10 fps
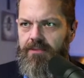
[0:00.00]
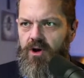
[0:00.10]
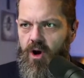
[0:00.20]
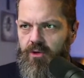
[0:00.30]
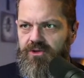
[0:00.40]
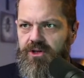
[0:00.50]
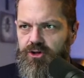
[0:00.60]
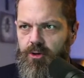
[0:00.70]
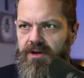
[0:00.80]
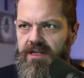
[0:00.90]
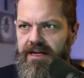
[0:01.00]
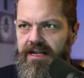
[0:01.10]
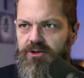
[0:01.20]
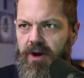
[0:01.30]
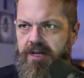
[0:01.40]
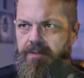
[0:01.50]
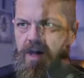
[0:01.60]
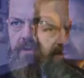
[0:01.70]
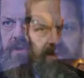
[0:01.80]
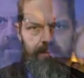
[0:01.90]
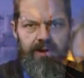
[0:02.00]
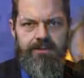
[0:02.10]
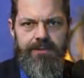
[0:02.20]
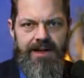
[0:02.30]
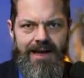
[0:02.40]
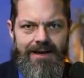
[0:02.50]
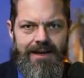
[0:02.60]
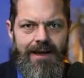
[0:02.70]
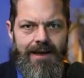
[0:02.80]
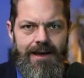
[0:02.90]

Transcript: I'm your host, Joe McClain. It's great to be on with you. Praise be to God.